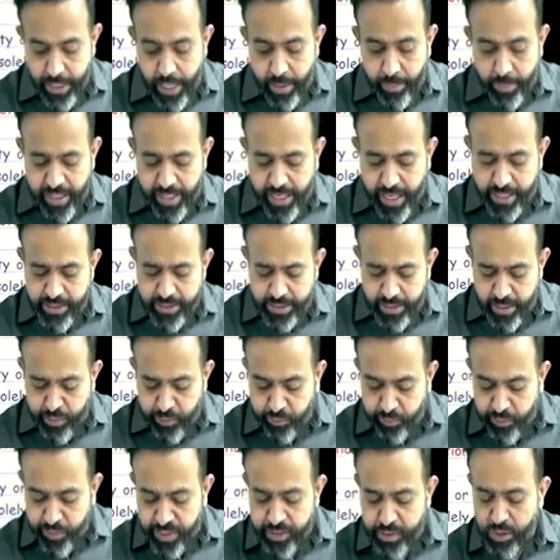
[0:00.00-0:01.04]
But guys, in the
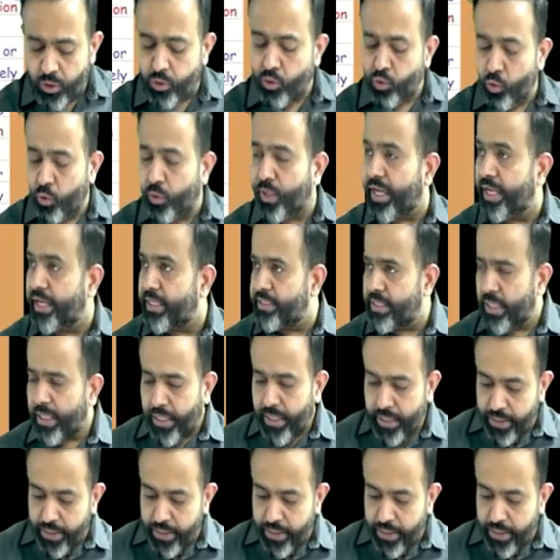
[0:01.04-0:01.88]
first two case,